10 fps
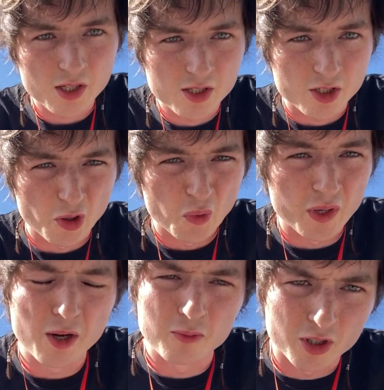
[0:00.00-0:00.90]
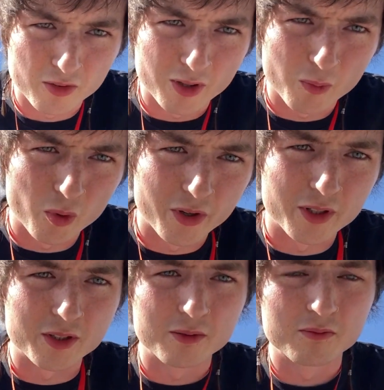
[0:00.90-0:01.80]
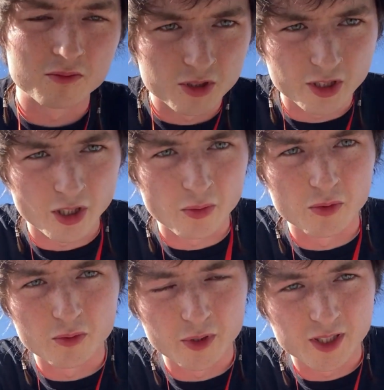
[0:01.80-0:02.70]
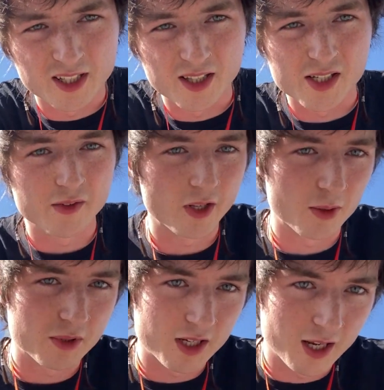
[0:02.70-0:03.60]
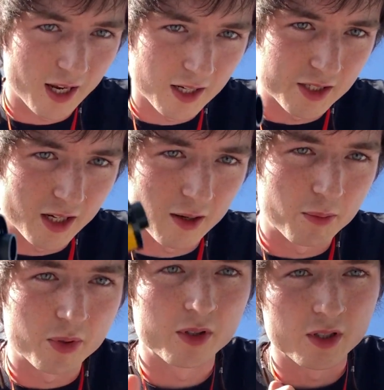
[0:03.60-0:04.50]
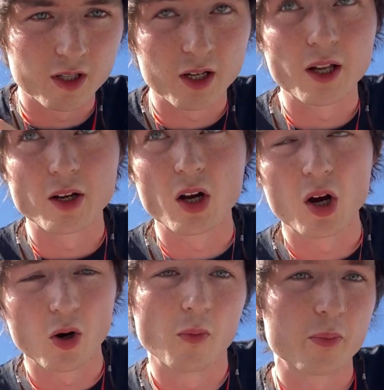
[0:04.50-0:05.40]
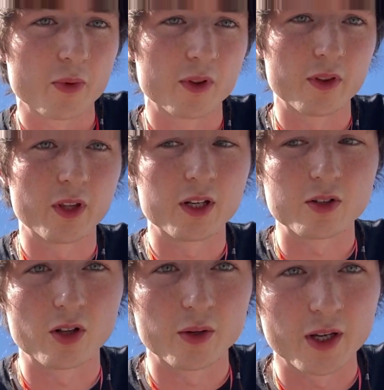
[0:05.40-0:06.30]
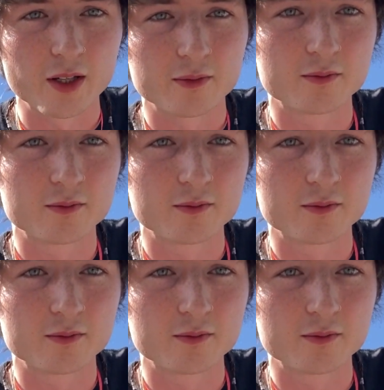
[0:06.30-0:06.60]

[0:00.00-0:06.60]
So now I'm really worried. So we need to get this developed ASAP and hope that it's all okay.